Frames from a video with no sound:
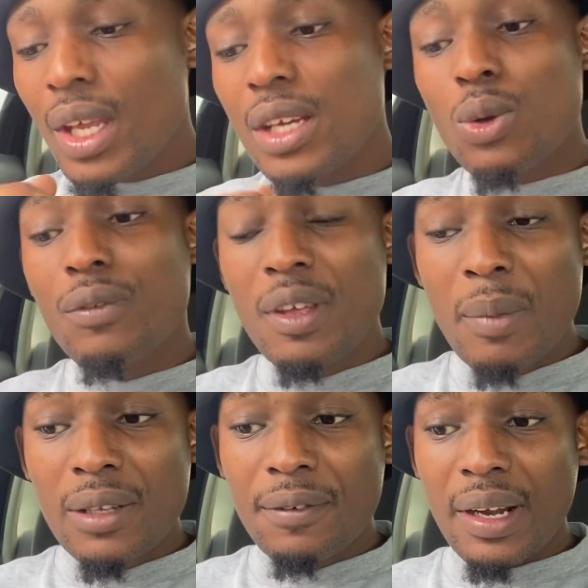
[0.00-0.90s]
So
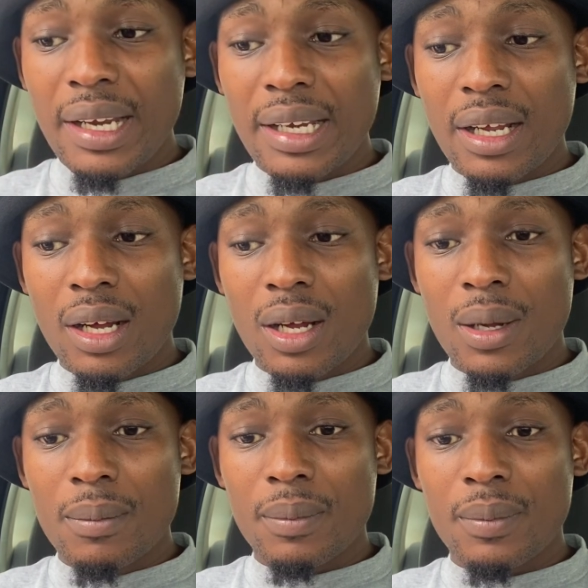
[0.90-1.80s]
female friend
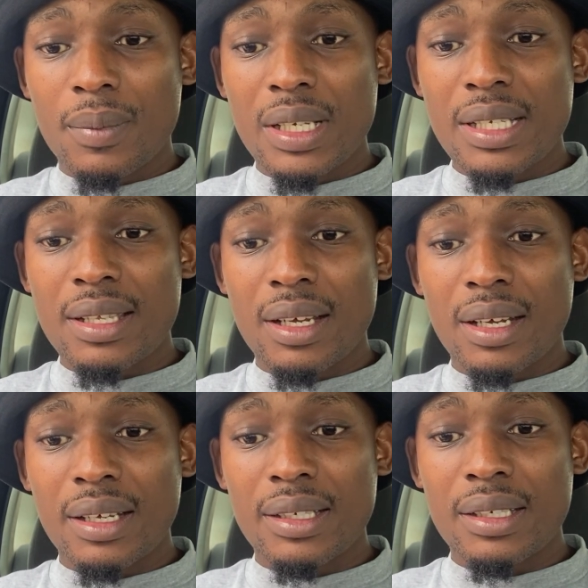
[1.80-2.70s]
um is the